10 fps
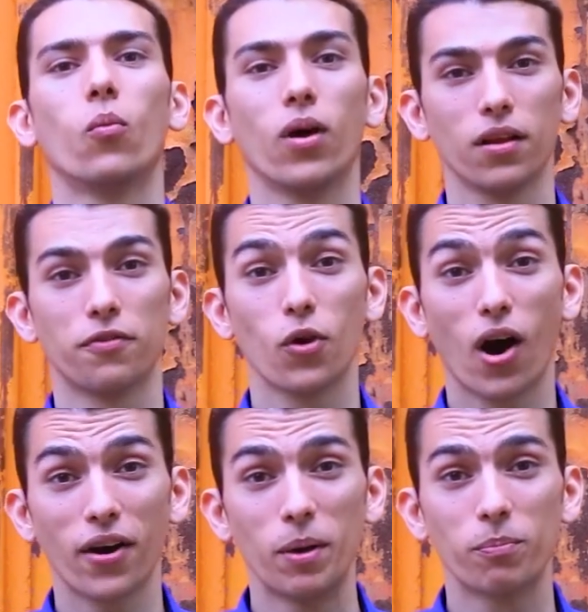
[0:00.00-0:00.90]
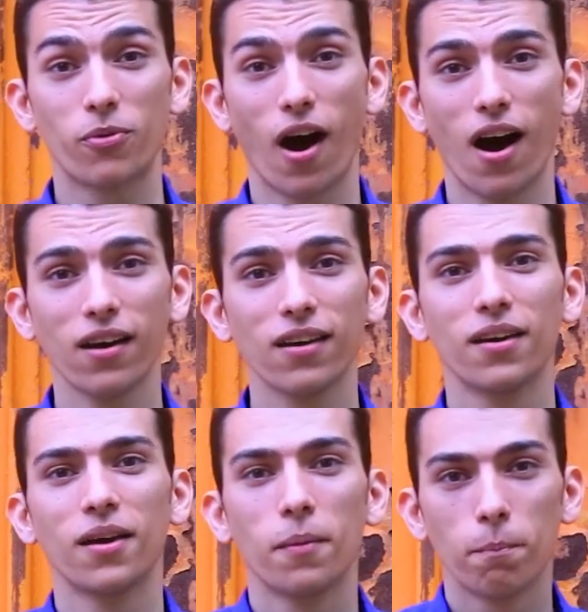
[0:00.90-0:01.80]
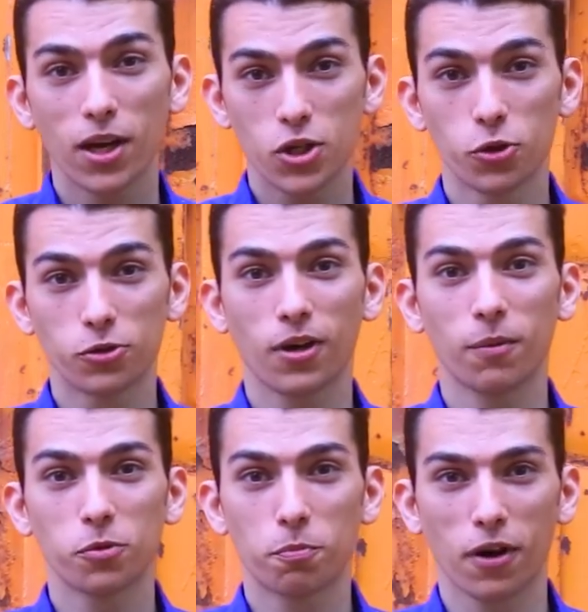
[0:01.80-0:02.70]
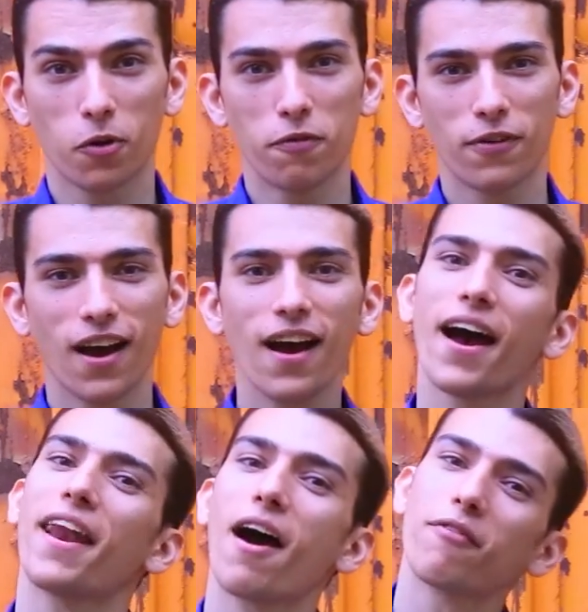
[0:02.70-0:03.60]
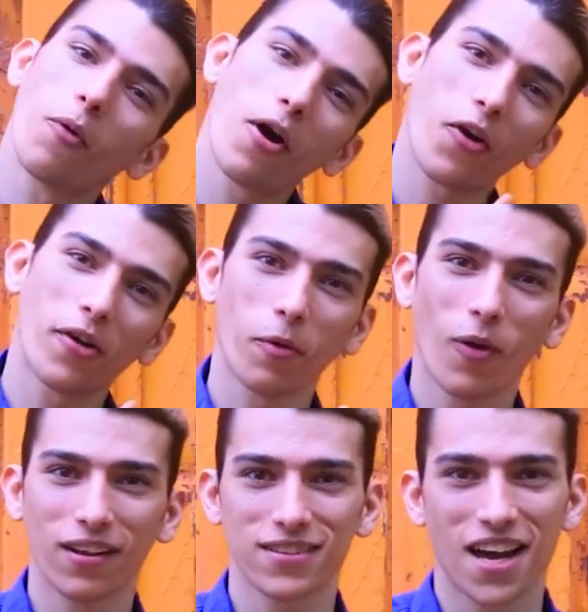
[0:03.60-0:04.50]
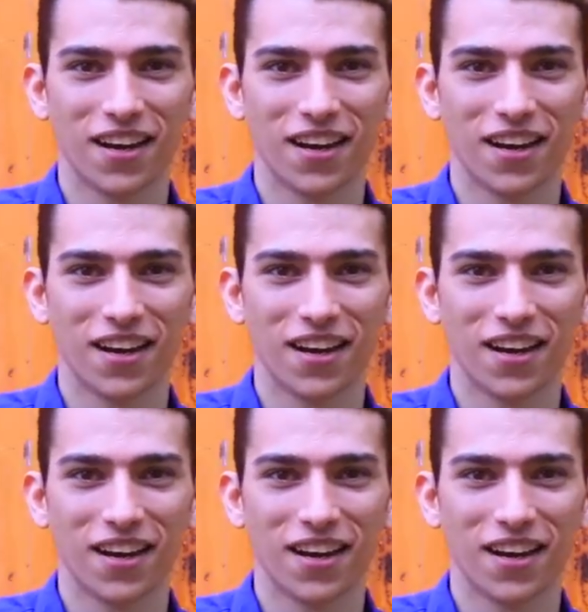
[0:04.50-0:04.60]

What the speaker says: Well, if you are in Prague, make sure to come to Pragovka and have a walk on the wild